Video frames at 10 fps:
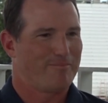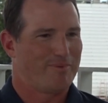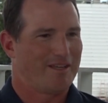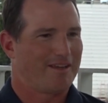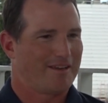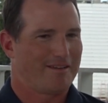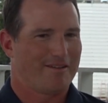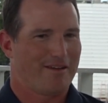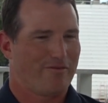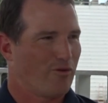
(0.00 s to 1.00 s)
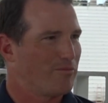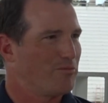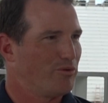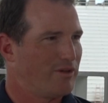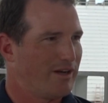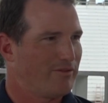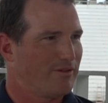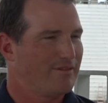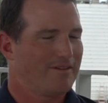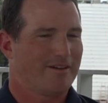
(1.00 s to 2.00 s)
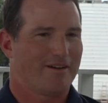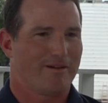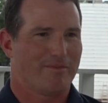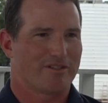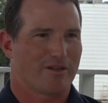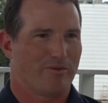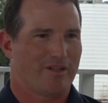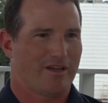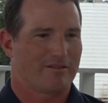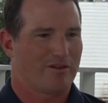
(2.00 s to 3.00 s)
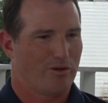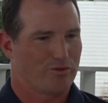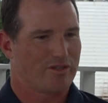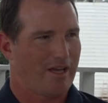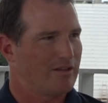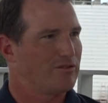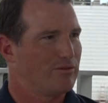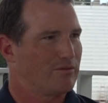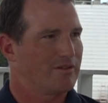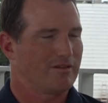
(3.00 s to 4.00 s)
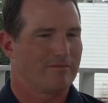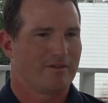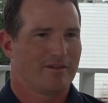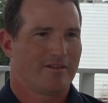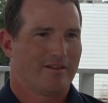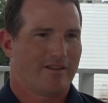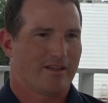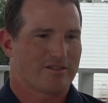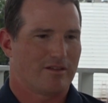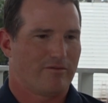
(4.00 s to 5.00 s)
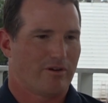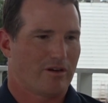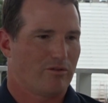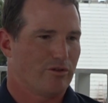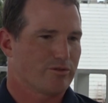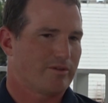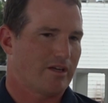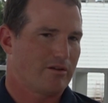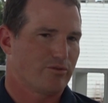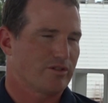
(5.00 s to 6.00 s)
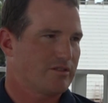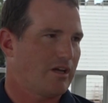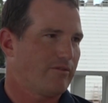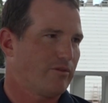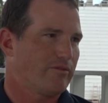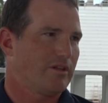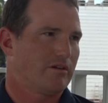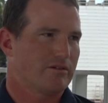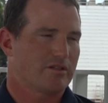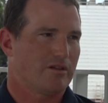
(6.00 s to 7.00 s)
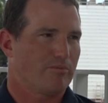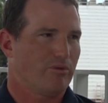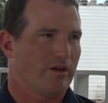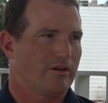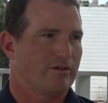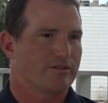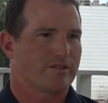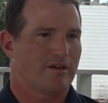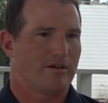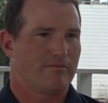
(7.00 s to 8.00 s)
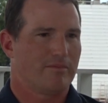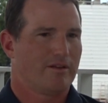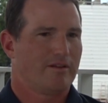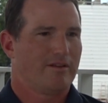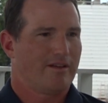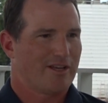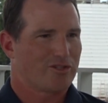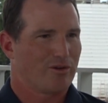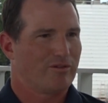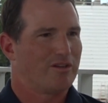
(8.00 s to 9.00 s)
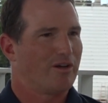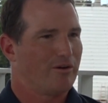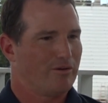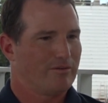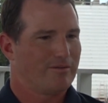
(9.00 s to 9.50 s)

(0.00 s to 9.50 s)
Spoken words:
being a former Blue Devil and someone that coached at Duke and has stayed very close with that coaching staff over the years and their players, I certainly know